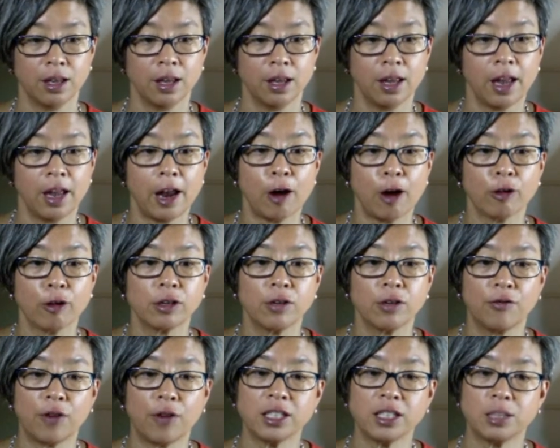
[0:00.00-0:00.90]
Eric
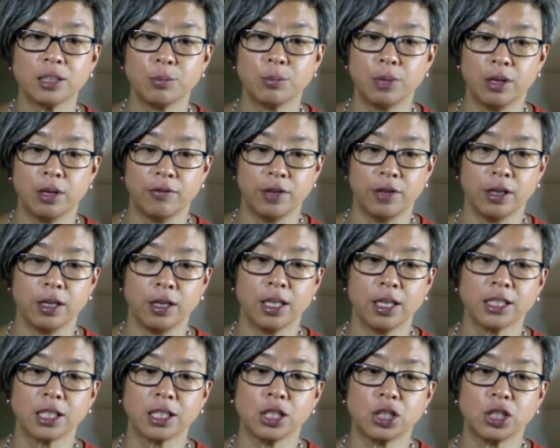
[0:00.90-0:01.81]
defines a pivot as
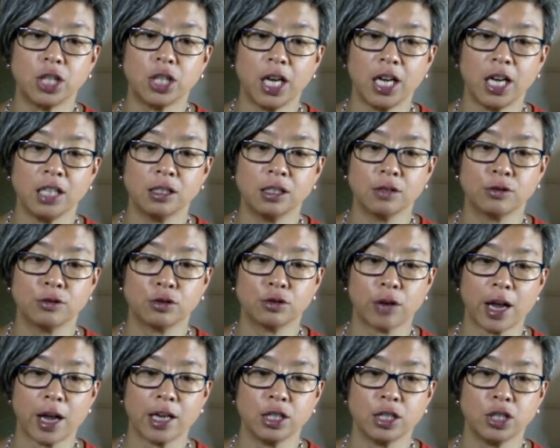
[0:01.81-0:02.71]
a change of
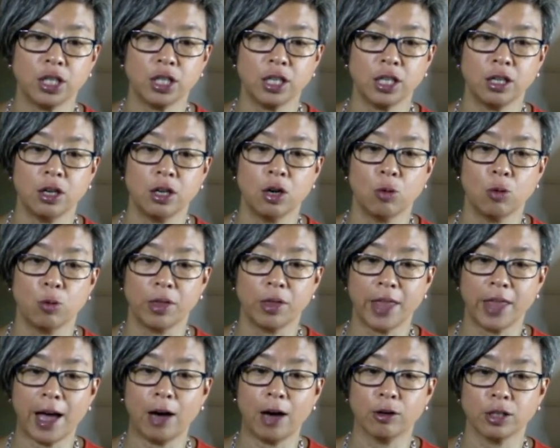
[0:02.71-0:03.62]
strategy
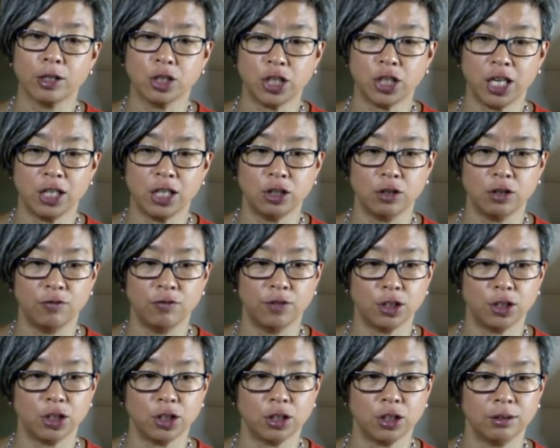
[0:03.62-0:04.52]
without a change in
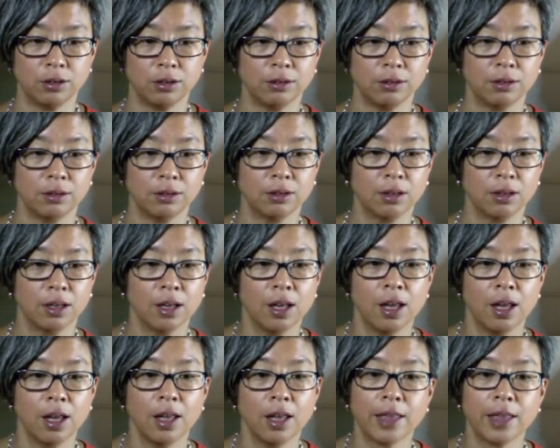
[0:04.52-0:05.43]
vision.
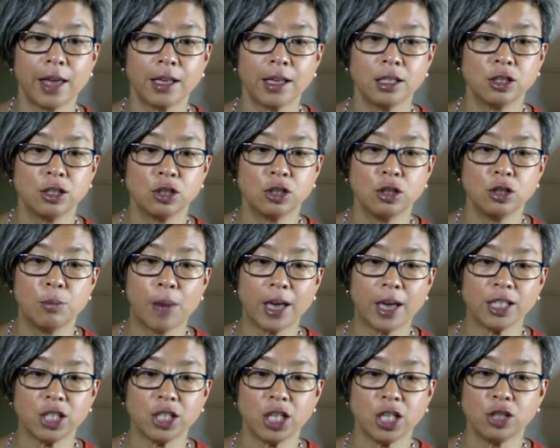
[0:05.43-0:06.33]
That is, you might
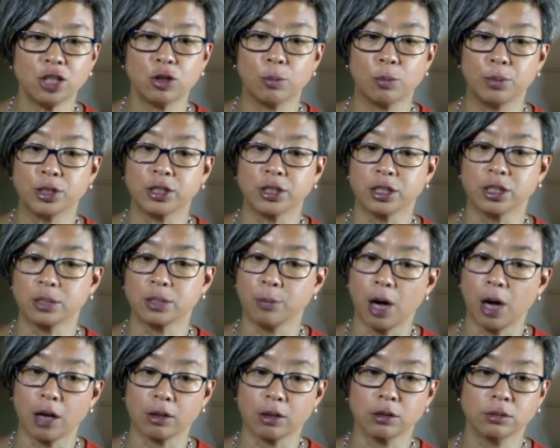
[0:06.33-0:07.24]
change your business
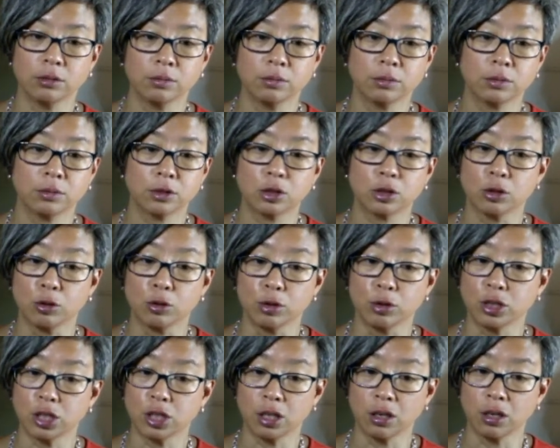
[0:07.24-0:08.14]
model,
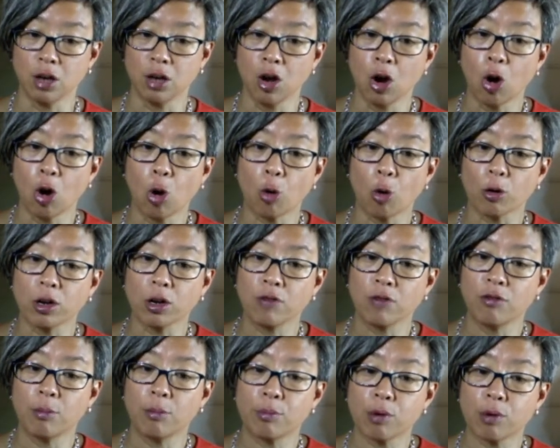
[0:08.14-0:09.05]
solution, or
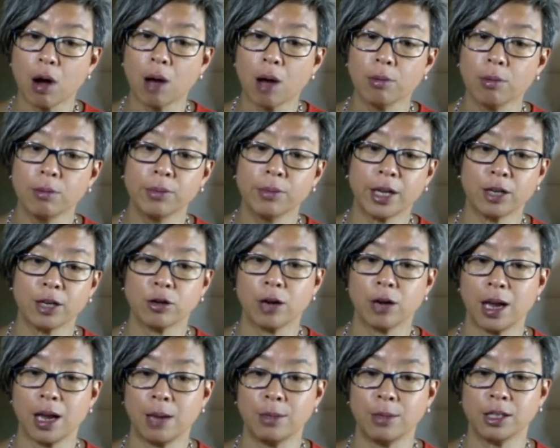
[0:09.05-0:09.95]
even problem that you're
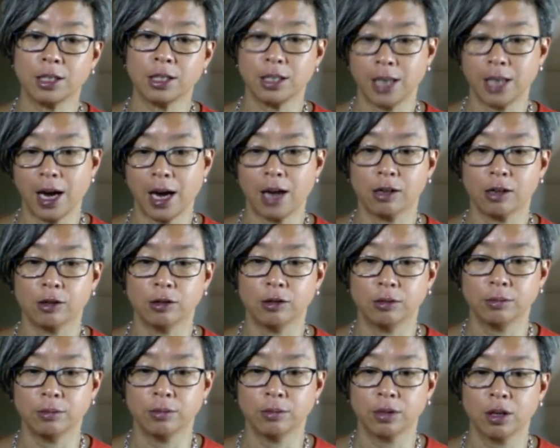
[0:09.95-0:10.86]
aiming to tackle
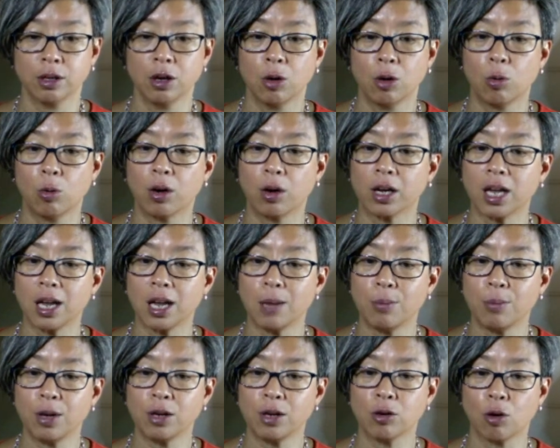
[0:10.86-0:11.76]
while
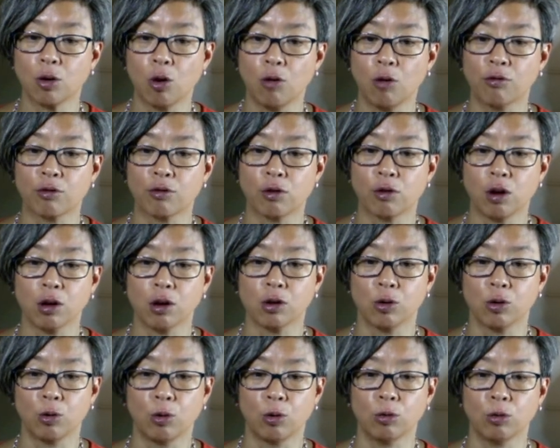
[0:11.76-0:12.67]
keeping your overall
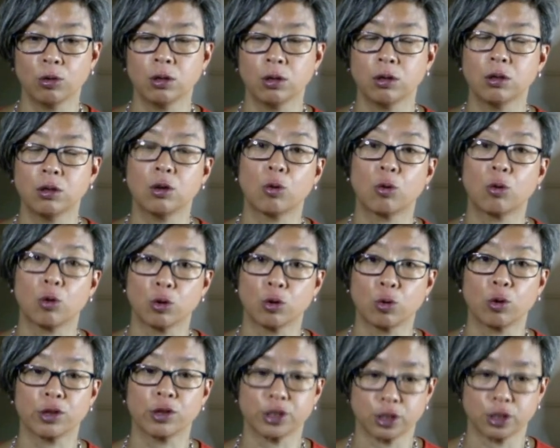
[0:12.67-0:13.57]
goal or
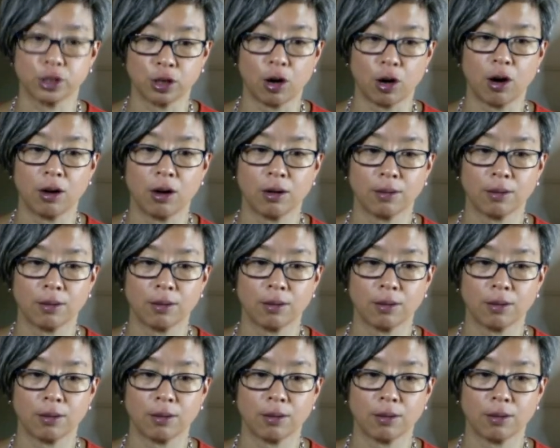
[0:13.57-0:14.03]
North Star.